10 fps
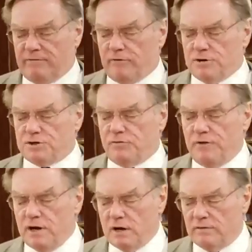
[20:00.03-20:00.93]
first
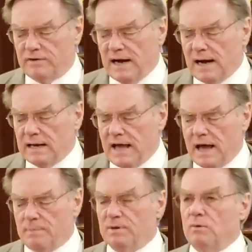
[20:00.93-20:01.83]
fear of God
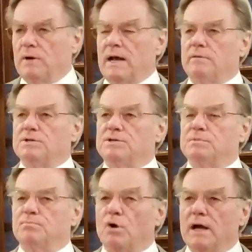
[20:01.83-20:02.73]
happened when I was
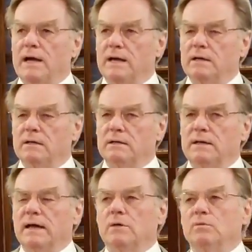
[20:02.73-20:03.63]
praying
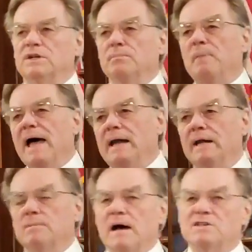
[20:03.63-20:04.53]
and
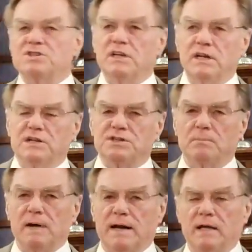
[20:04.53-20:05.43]
debating about sending
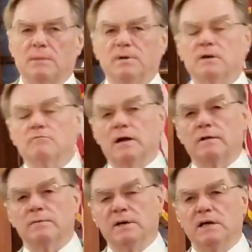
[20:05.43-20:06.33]
somebody up here
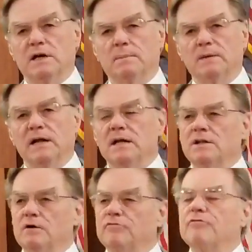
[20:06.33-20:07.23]
rather than me coming.
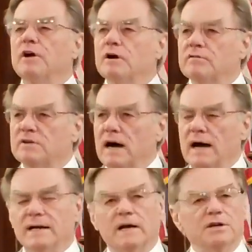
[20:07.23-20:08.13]
The fear of
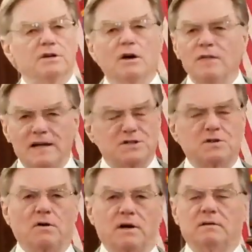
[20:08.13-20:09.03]
God. Now, you know that
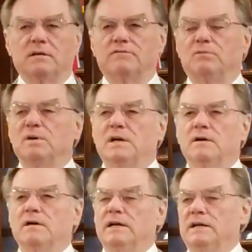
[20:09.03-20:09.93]
story if you've been
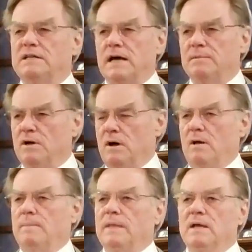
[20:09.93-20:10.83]
here at any time at
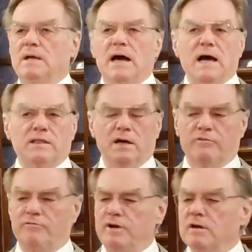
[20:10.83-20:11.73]
all.
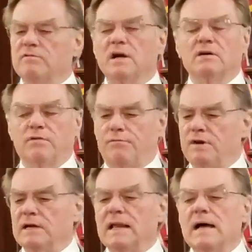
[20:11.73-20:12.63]
The fear of
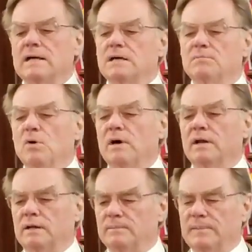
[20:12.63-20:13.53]
three o'clock in the
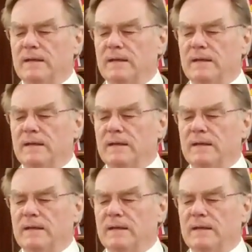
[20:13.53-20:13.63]
morning,